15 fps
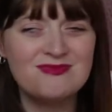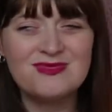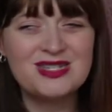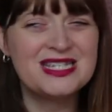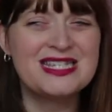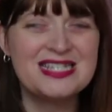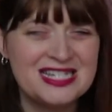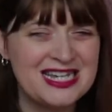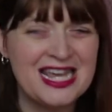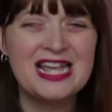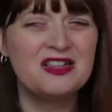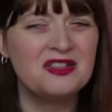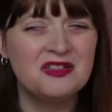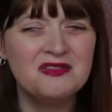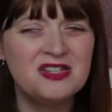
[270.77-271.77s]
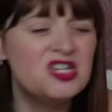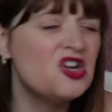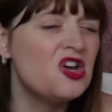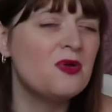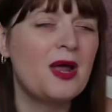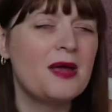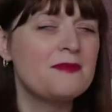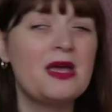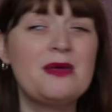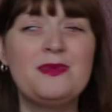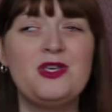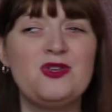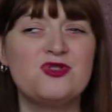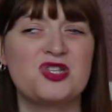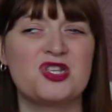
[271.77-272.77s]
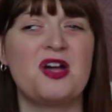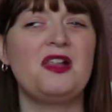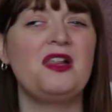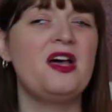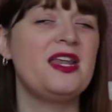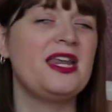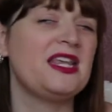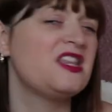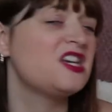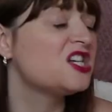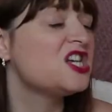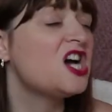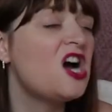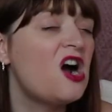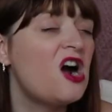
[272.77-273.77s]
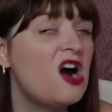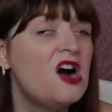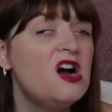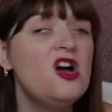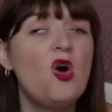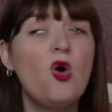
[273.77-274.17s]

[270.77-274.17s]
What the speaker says: skill, you know, like maybe you start learning the guitar